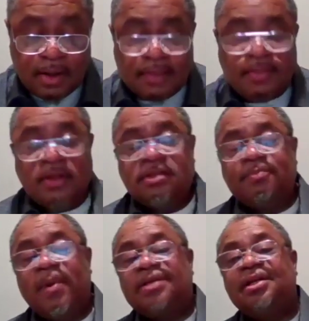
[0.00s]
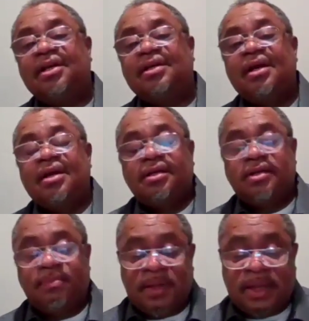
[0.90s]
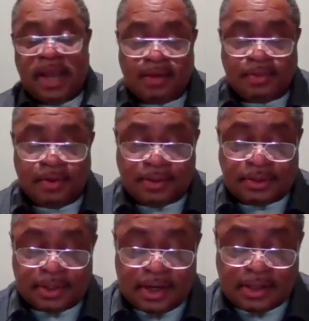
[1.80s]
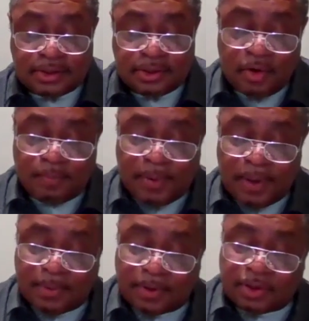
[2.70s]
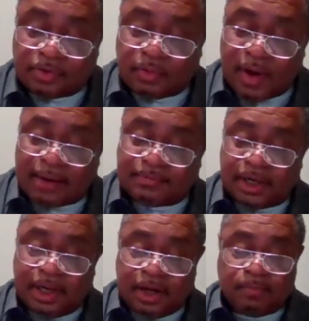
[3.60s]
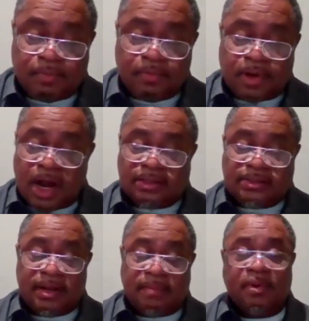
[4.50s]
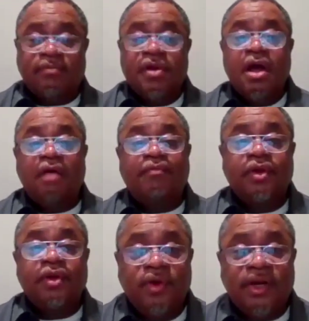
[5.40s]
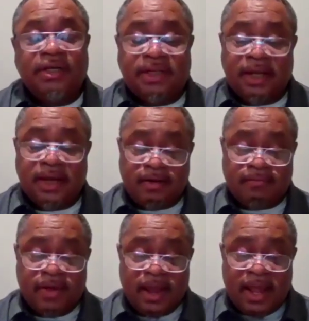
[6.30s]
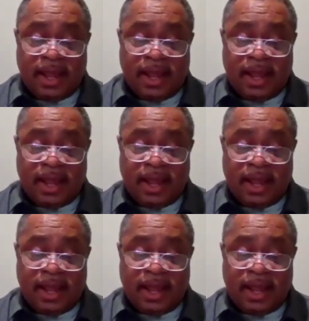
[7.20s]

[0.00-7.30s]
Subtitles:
And the expression to be gathered to your people describe the Hebrew concept of unity of